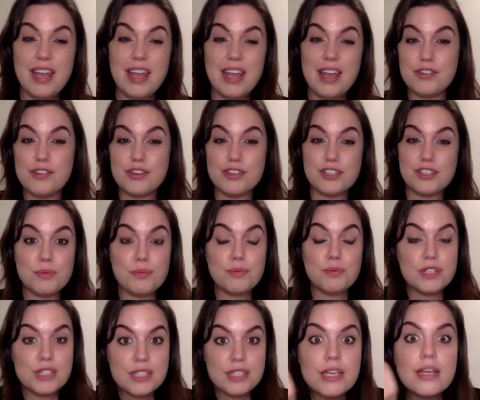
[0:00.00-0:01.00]
If you're super
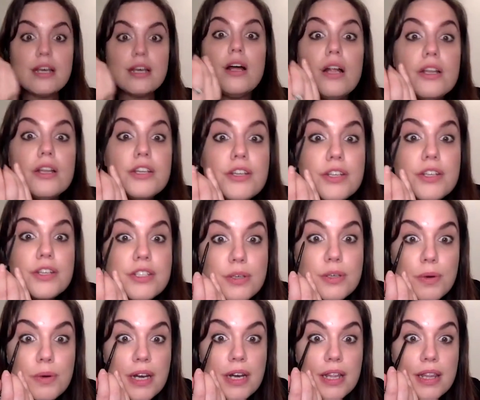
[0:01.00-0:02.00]
skilled, you can do
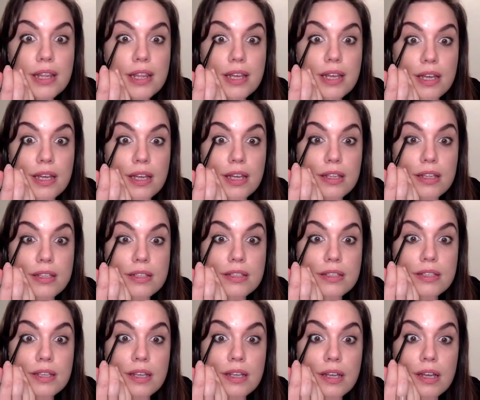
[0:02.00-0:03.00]
one of
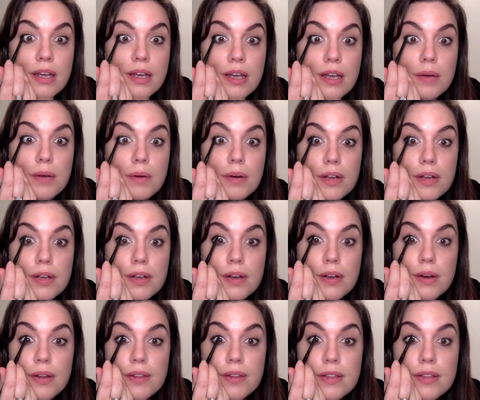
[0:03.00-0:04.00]
these where you go
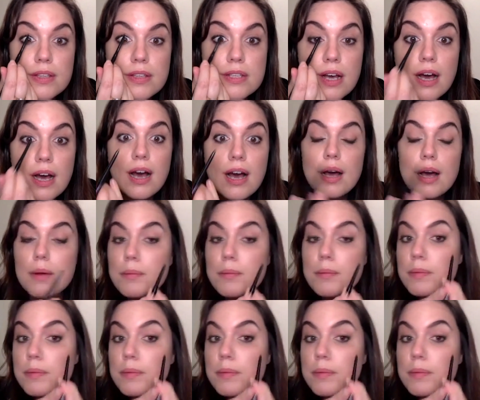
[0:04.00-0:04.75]
on the top.